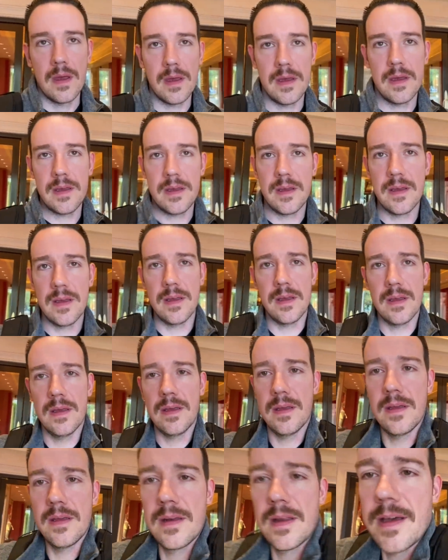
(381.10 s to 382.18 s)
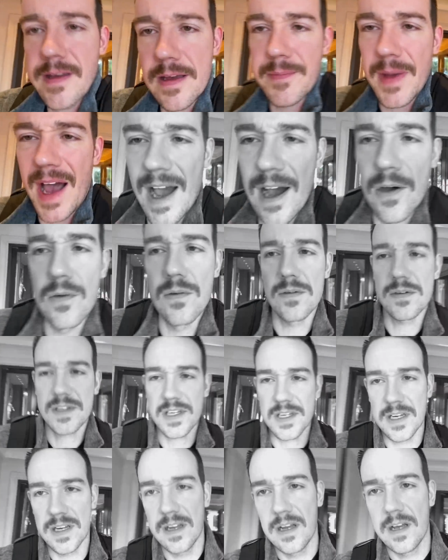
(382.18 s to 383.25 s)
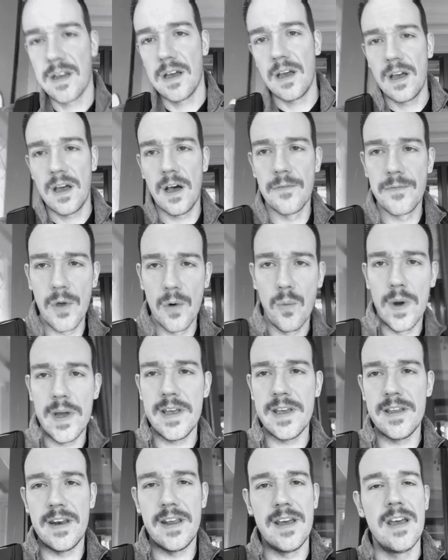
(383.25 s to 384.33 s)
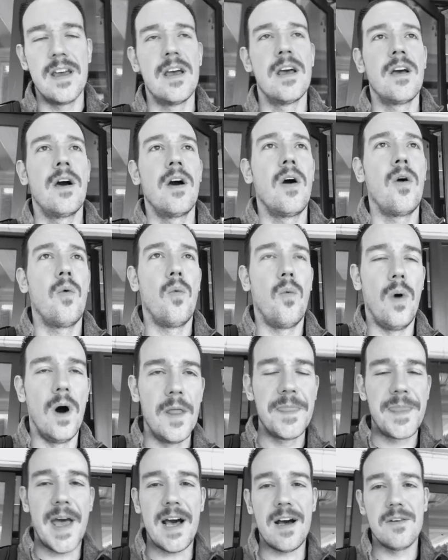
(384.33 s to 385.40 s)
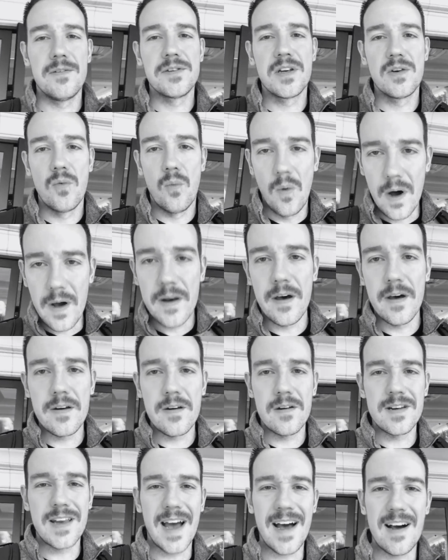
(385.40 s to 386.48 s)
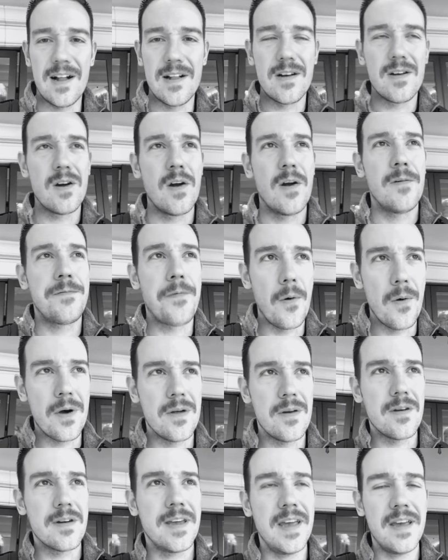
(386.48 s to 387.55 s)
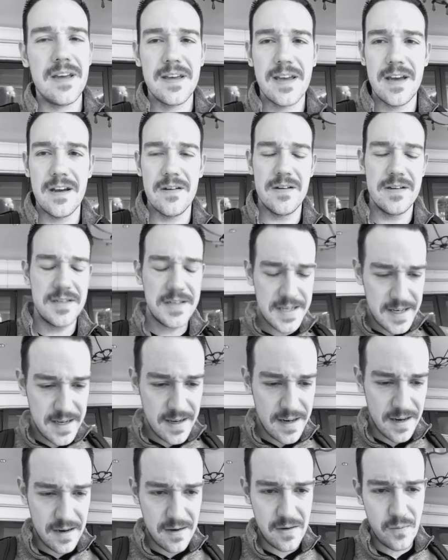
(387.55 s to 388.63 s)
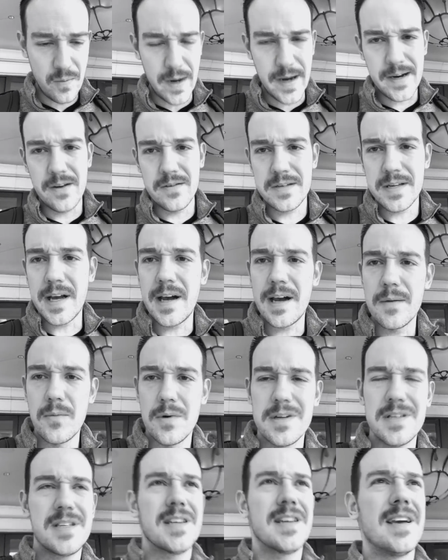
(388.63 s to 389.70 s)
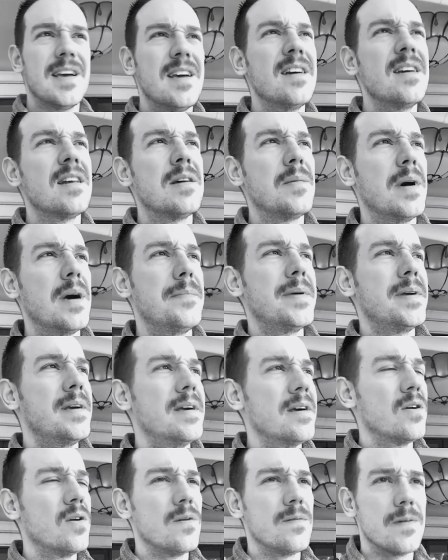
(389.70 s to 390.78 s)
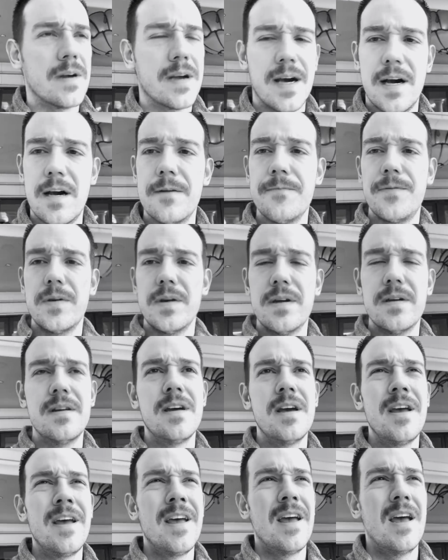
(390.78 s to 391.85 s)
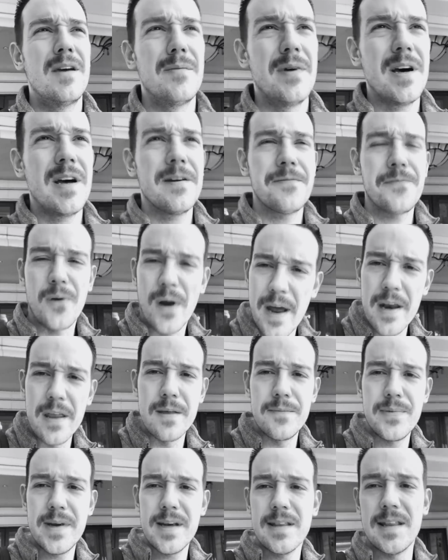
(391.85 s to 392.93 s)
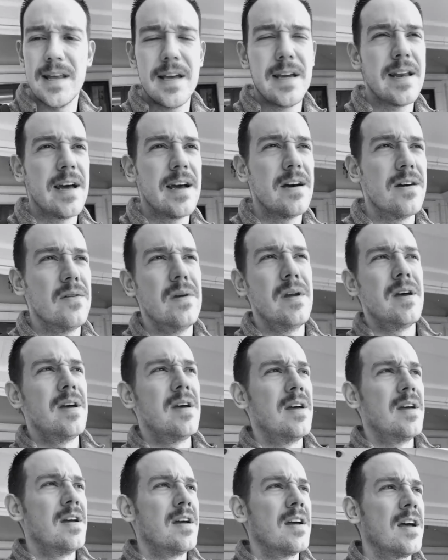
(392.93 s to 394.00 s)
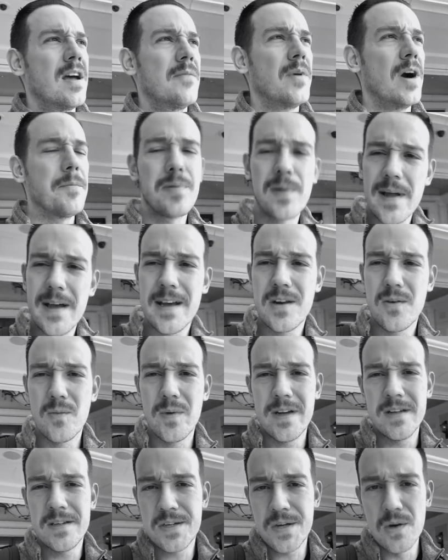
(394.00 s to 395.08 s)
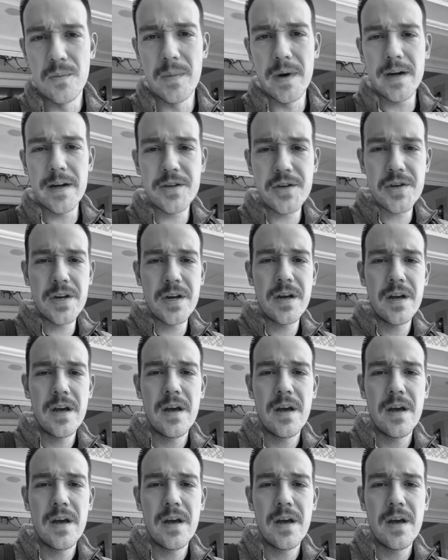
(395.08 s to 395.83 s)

And I'm out of the Wynn. $1,100, 400K guaranteed and record time once again. Am I being overconfident? Am I afraid of the big laydown? Am I playing to win too much?